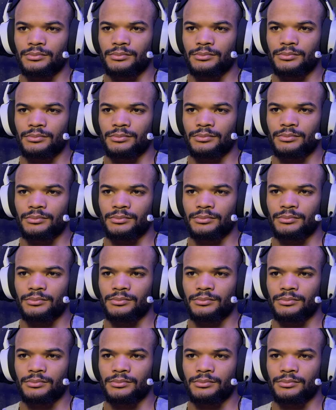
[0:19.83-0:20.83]

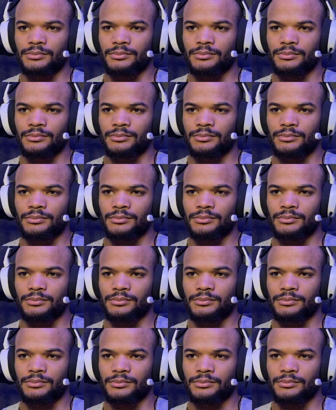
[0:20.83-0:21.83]

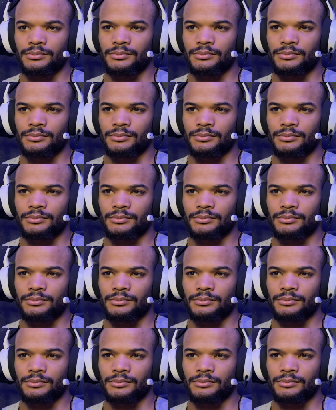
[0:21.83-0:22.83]

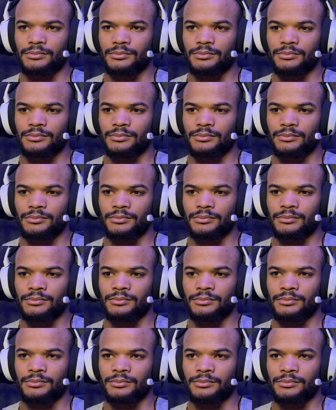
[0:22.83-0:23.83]

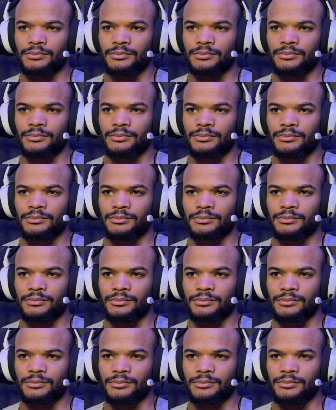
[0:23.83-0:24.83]

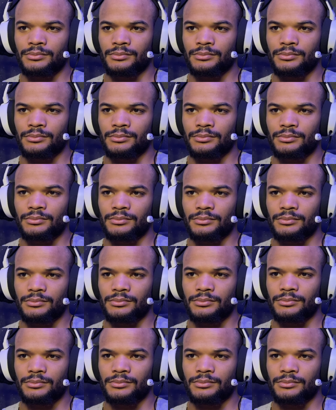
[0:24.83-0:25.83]

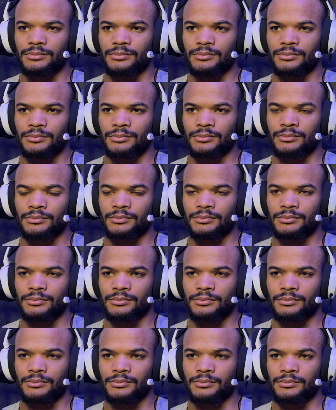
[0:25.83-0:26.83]

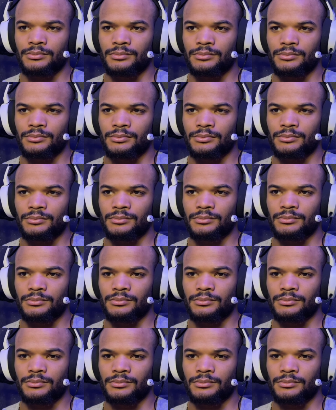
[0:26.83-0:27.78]
The person shown says nothing.